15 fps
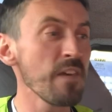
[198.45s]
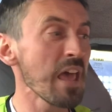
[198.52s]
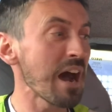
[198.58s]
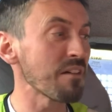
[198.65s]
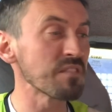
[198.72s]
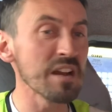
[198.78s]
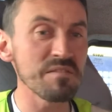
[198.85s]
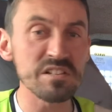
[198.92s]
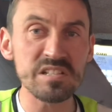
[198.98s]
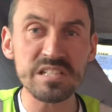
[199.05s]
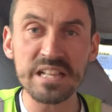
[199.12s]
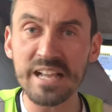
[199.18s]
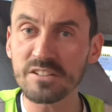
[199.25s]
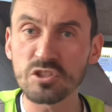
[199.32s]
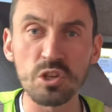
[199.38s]
I've never
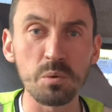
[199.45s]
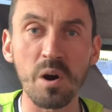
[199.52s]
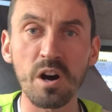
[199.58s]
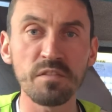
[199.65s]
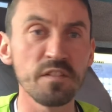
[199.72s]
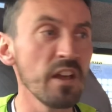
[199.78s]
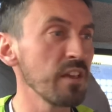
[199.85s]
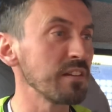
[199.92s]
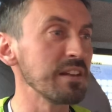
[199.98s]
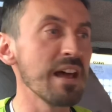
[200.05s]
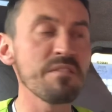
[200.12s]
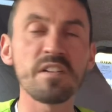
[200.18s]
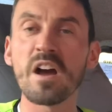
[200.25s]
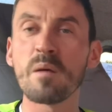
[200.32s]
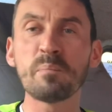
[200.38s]
slagged you off
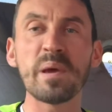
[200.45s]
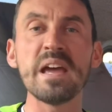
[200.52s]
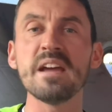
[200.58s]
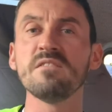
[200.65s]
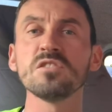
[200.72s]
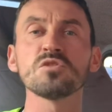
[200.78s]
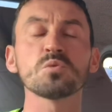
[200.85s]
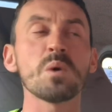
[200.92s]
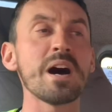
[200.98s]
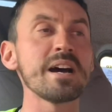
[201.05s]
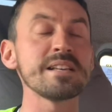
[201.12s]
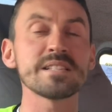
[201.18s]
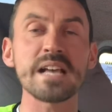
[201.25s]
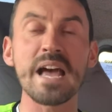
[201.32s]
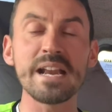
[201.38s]
never appearance
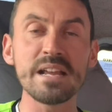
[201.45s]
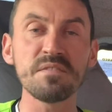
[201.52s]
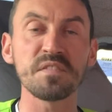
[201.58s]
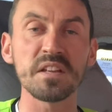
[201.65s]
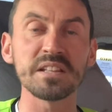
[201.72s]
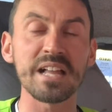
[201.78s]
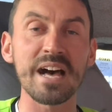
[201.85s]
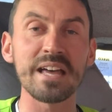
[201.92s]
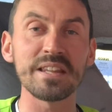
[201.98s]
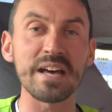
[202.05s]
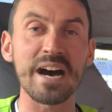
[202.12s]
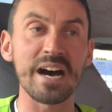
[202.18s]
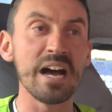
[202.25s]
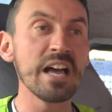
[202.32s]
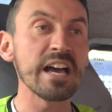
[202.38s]
wise anything like that